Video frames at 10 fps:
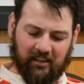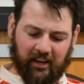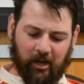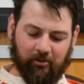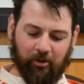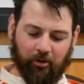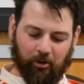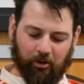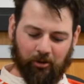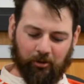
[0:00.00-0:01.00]

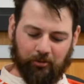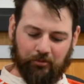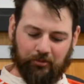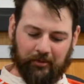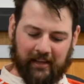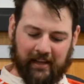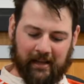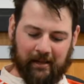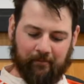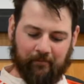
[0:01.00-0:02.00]
Overall,
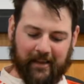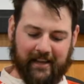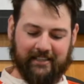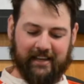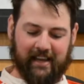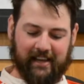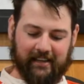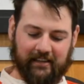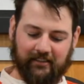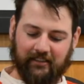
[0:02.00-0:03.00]

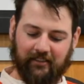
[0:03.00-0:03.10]
head-to-head,